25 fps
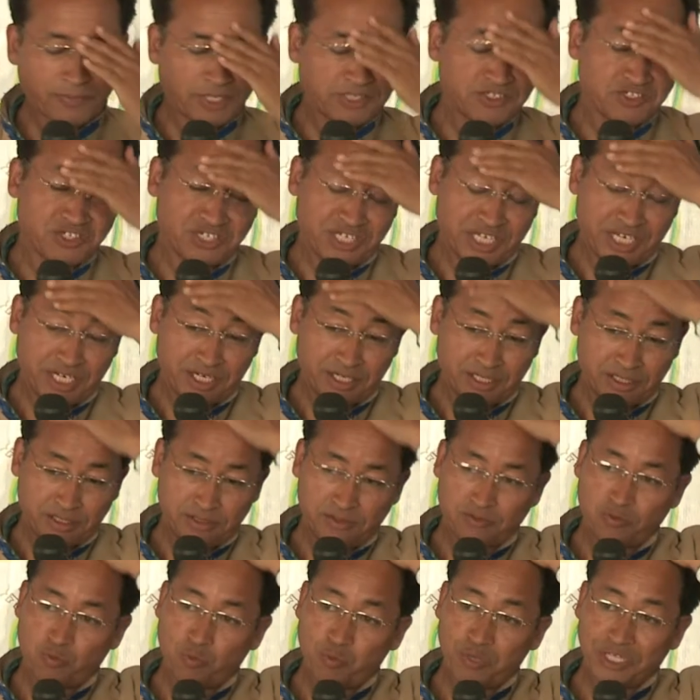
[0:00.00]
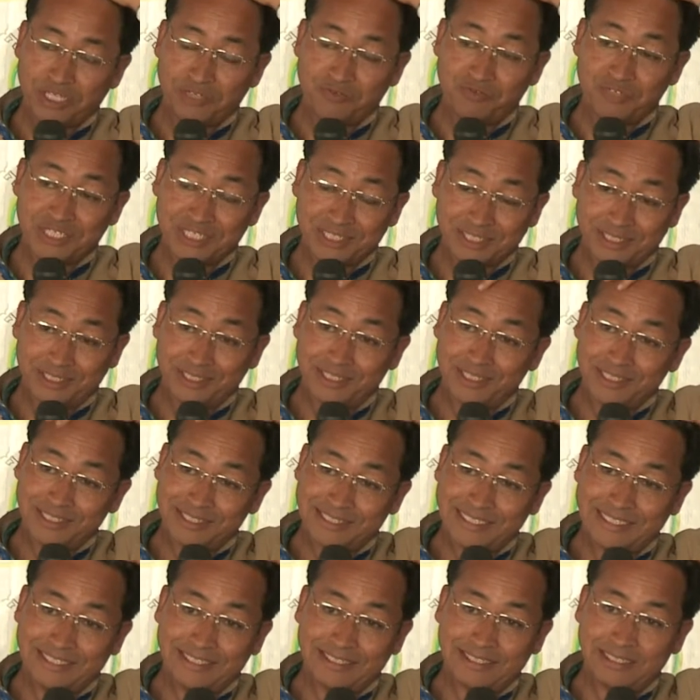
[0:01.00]
share with visitors
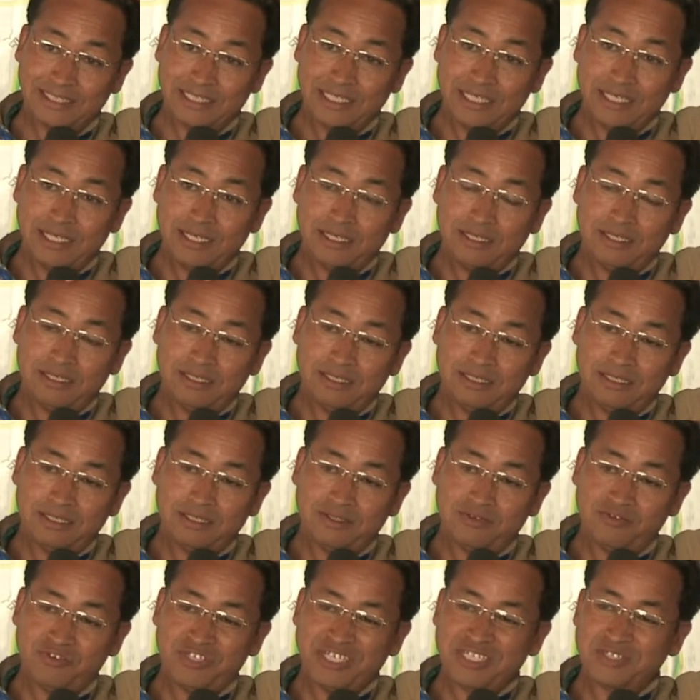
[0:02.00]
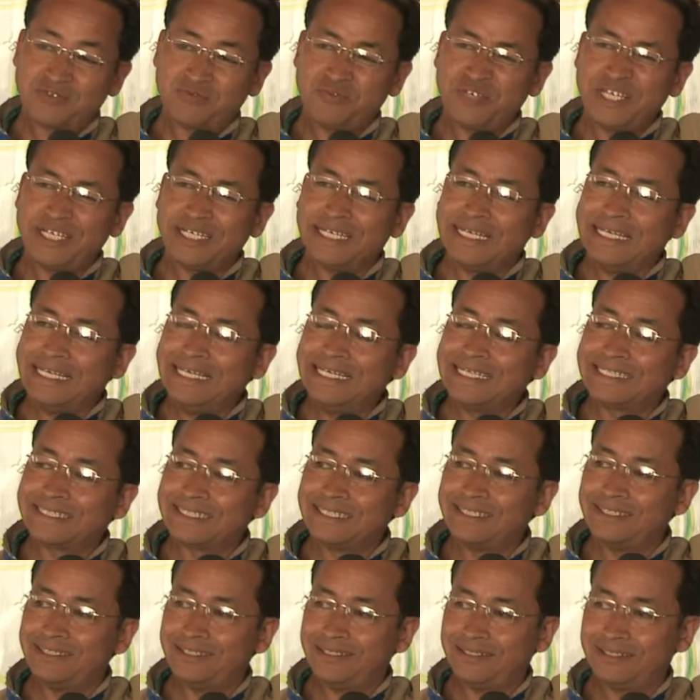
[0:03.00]
that there is very
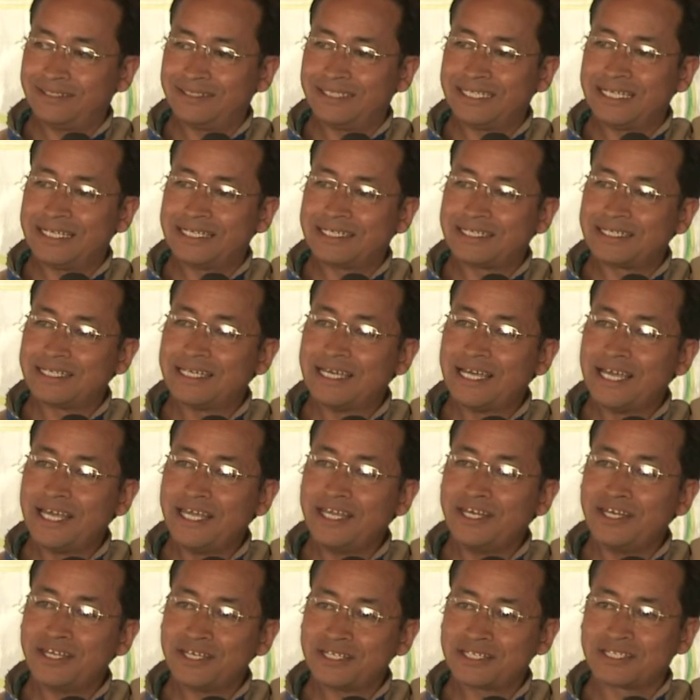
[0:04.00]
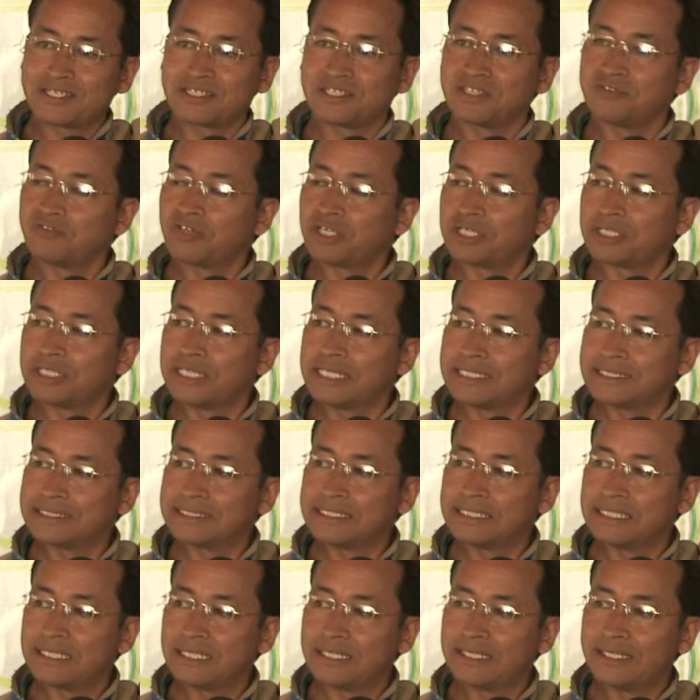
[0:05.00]
little that Indus River does
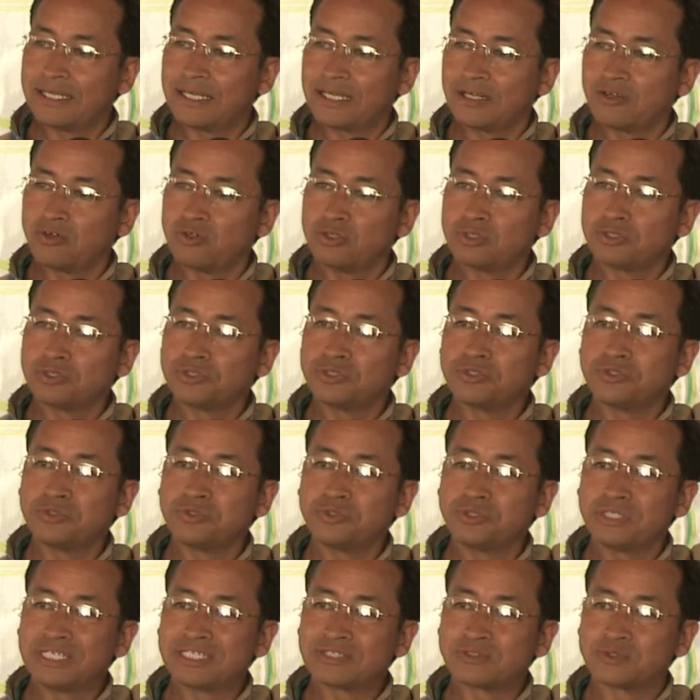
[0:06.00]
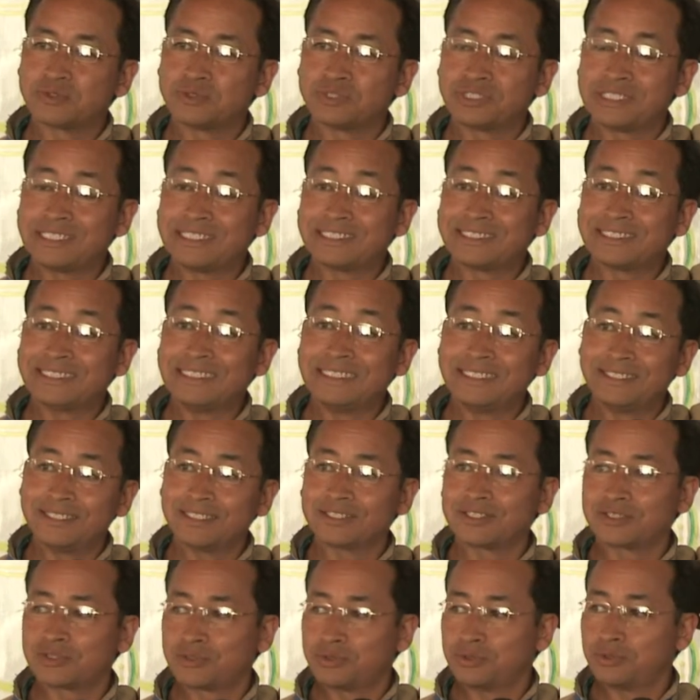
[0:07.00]
in Ladakh. Although you associate
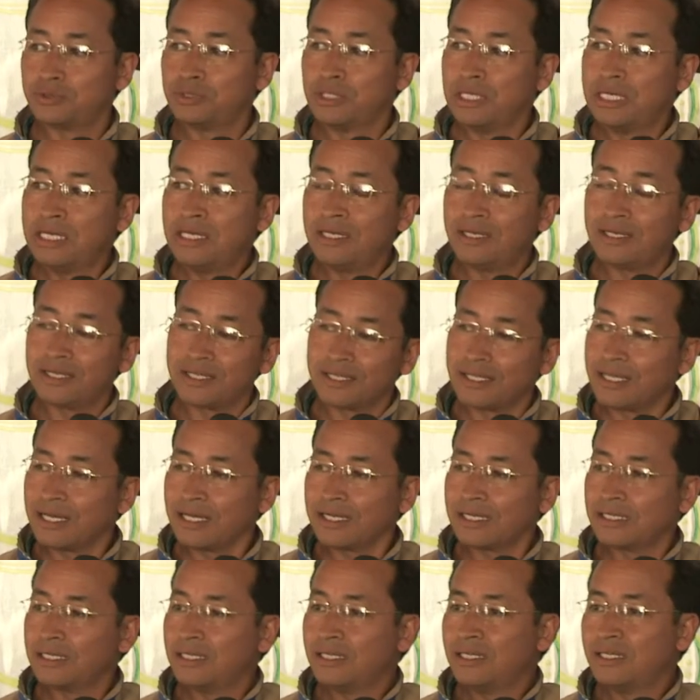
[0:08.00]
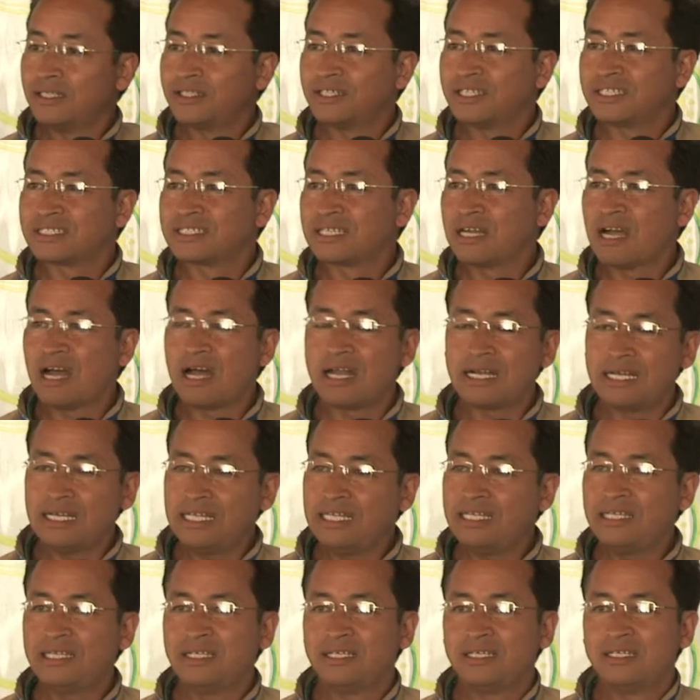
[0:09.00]
Indus to Ladakh, there's
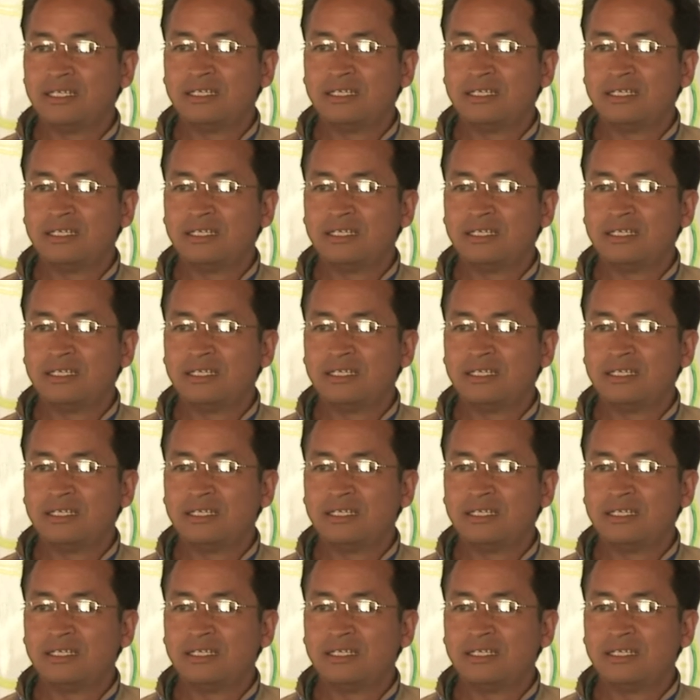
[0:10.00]
hardly